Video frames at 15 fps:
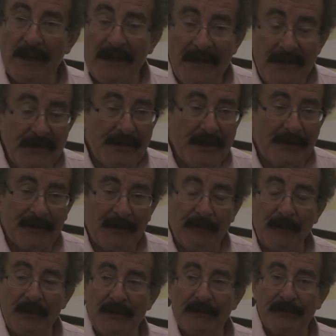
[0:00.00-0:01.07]
start
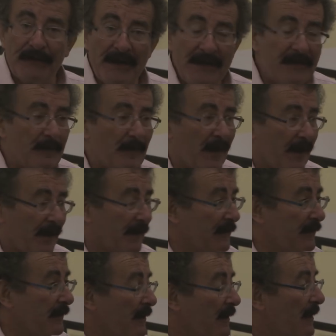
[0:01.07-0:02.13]
off with a friend of mine
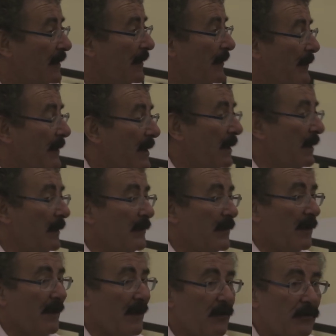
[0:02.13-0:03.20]
um,
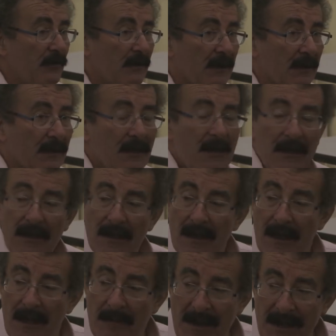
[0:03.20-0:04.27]
a, man called,
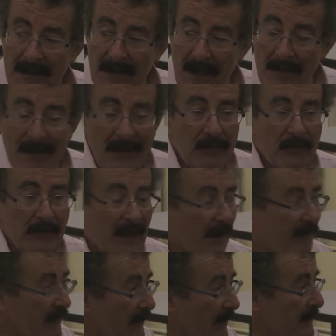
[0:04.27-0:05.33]
a, man, a man called
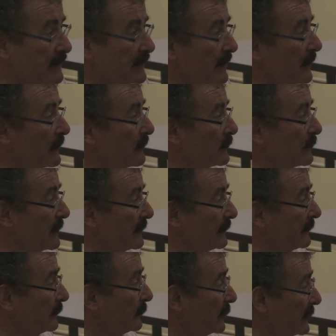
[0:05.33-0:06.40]
Kevin Lindsay, who's one
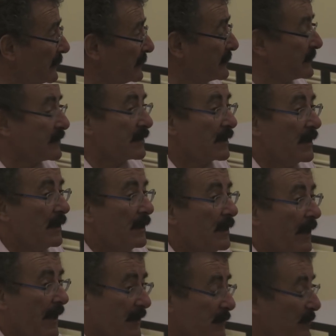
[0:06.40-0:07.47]
of the world's
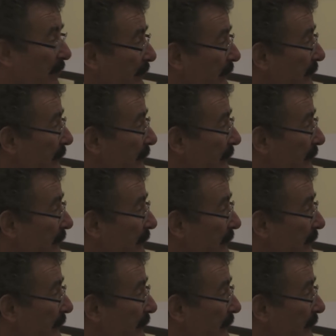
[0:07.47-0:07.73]
expert